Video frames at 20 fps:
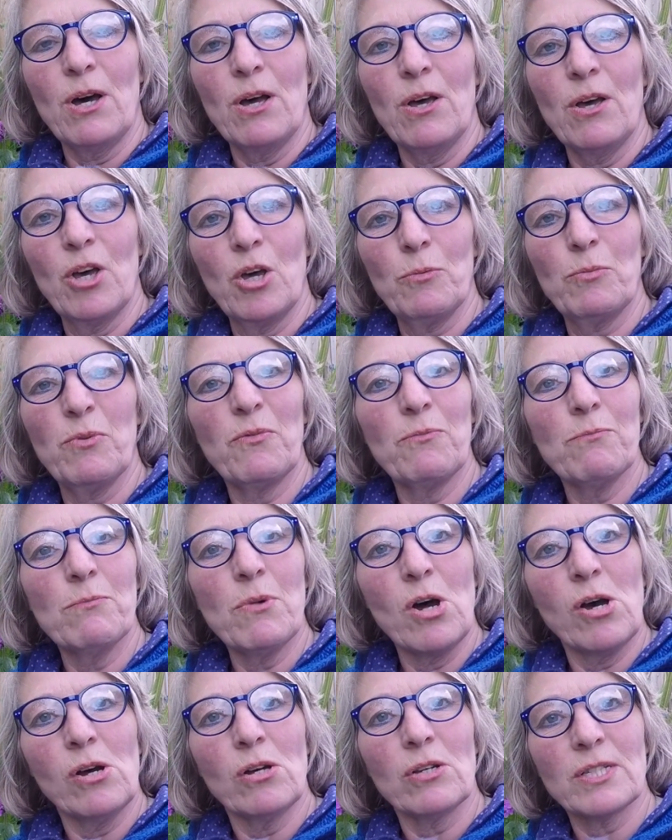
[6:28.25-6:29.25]
herb of
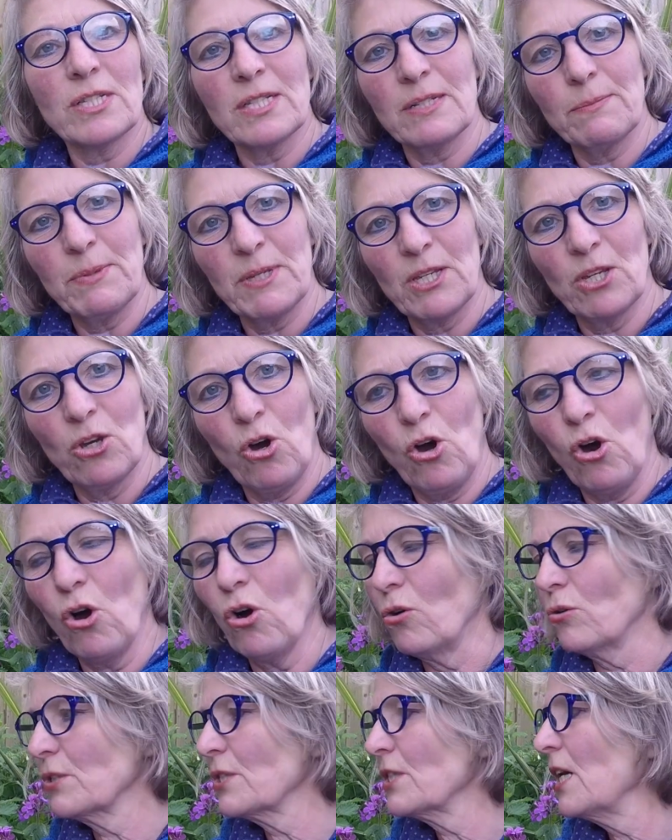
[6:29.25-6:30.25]
Mars, it being
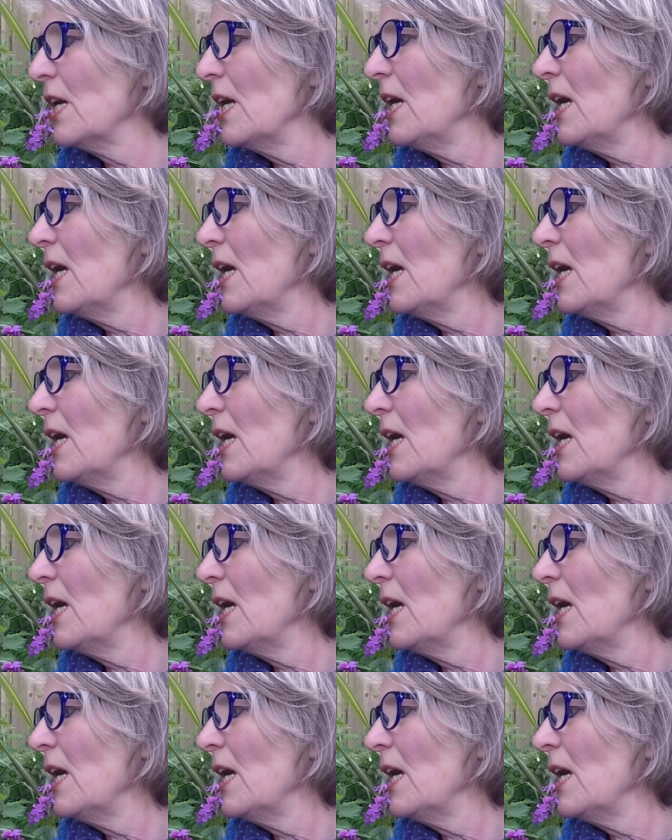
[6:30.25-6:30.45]
hot,